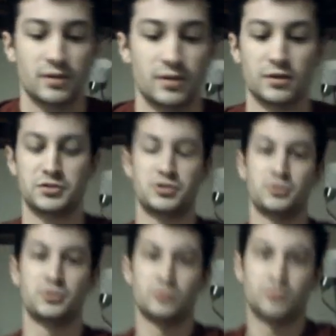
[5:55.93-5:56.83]
there are
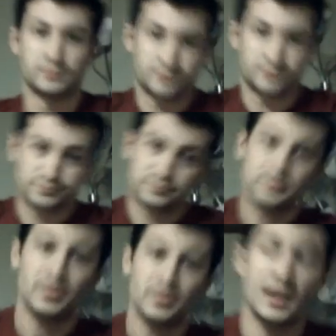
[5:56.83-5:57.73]

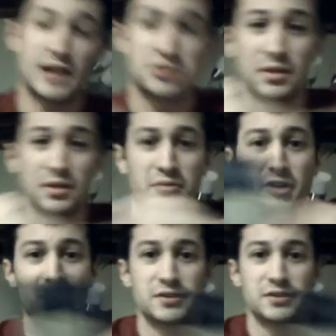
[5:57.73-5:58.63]
actually three
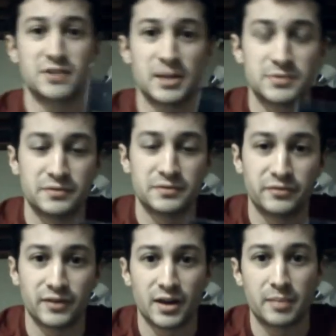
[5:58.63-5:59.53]
different types
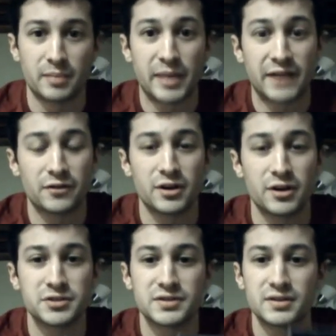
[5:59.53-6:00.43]
of back
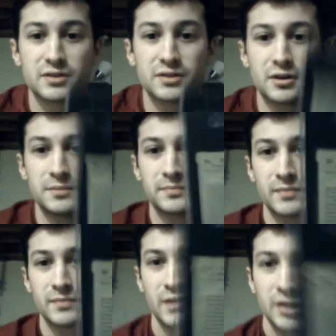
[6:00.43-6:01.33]
variations to this card.
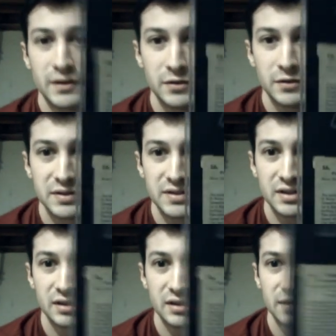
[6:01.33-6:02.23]
If you can see in